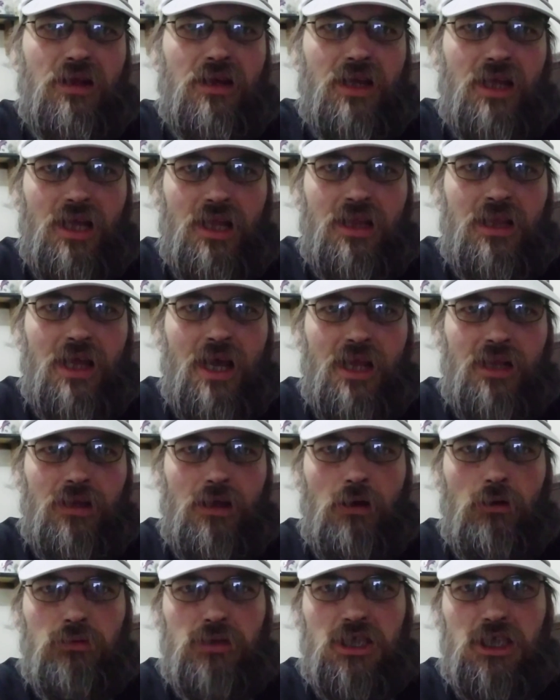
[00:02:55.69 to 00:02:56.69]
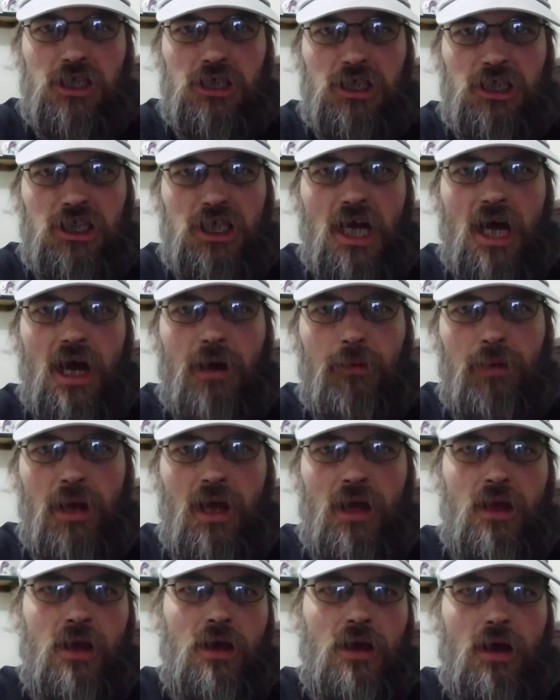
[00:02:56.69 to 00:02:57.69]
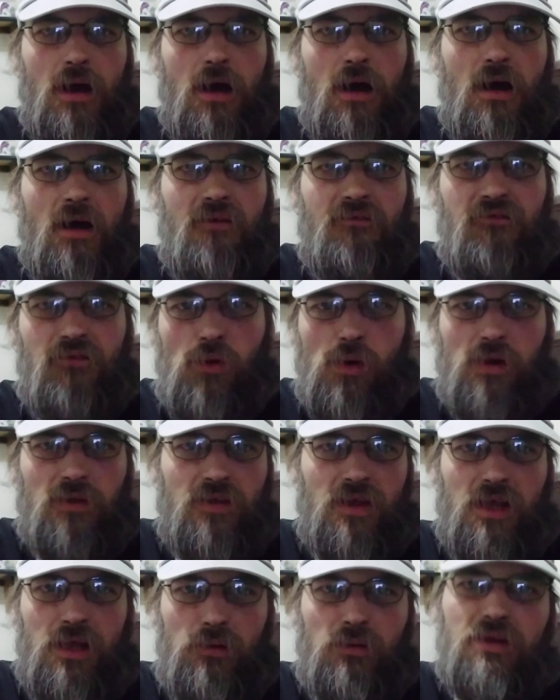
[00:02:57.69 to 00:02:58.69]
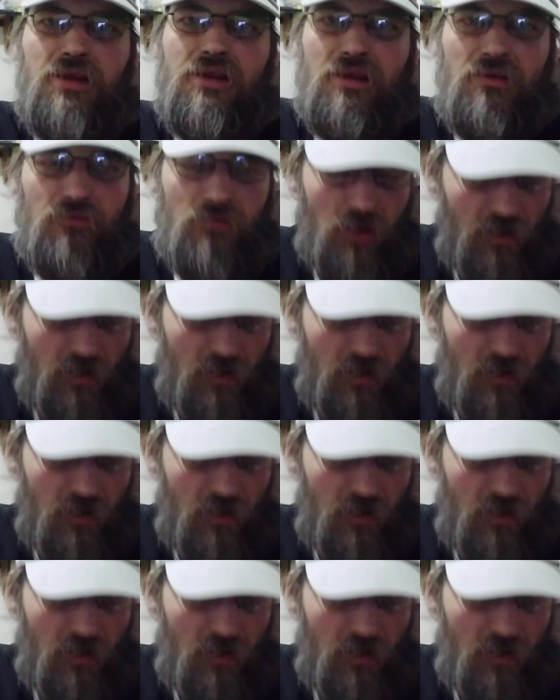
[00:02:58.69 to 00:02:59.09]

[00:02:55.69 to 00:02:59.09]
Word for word: on getting the head coaching job uh, for the Houston